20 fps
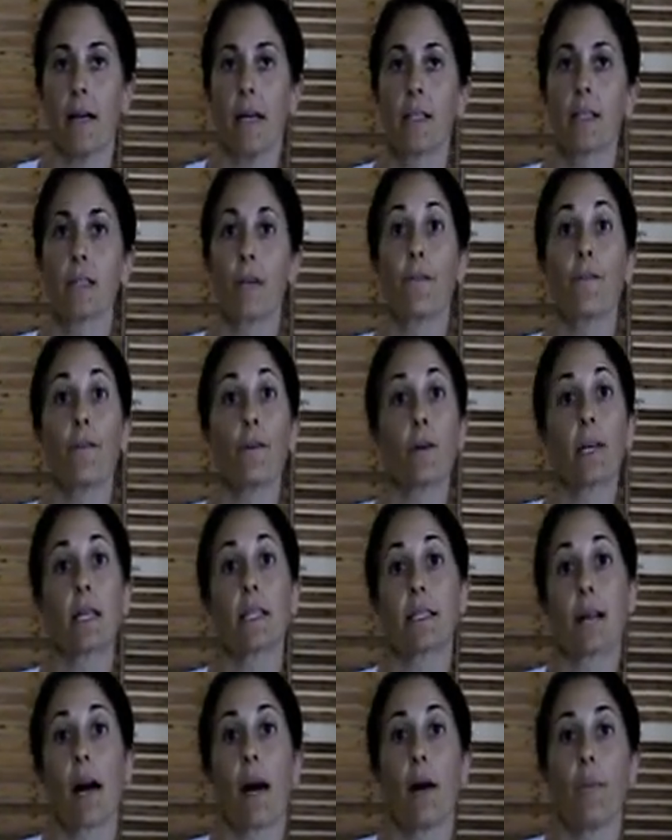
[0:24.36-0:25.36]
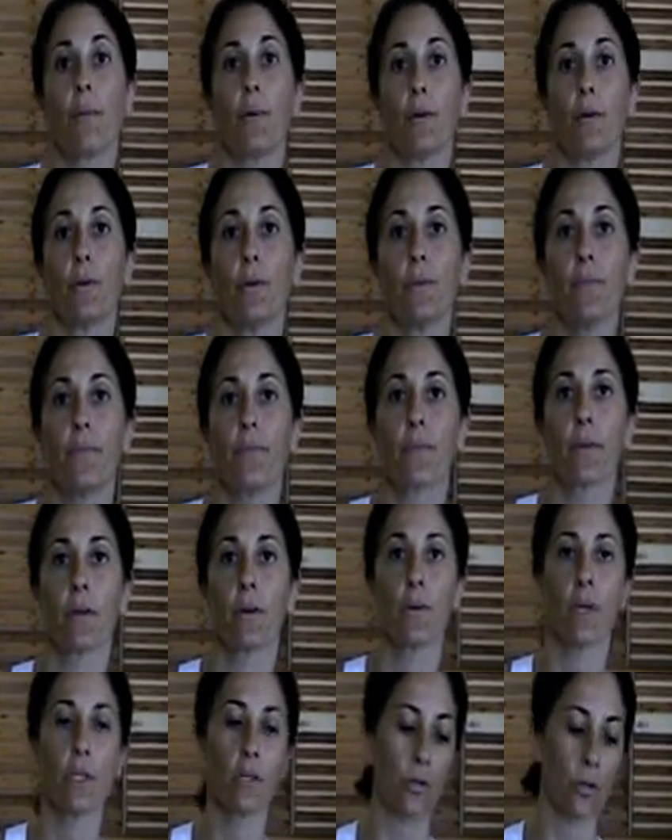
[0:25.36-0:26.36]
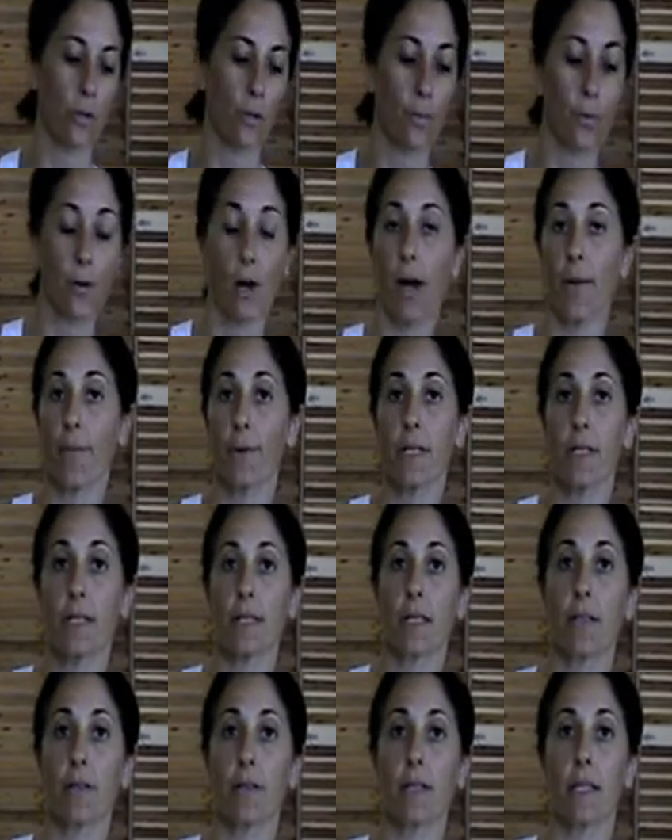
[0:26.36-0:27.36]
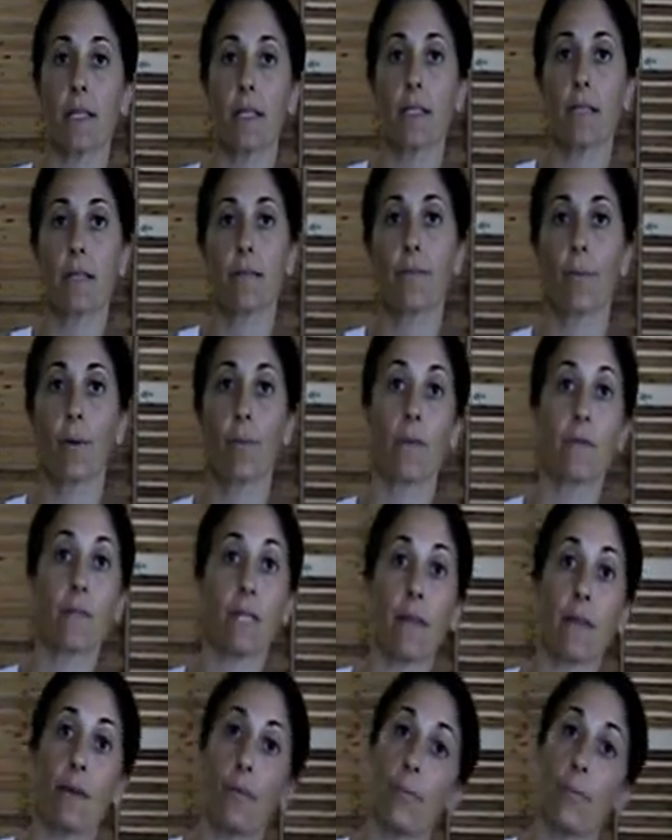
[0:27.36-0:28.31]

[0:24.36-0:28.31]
So for example, we do the primary series. When we've done the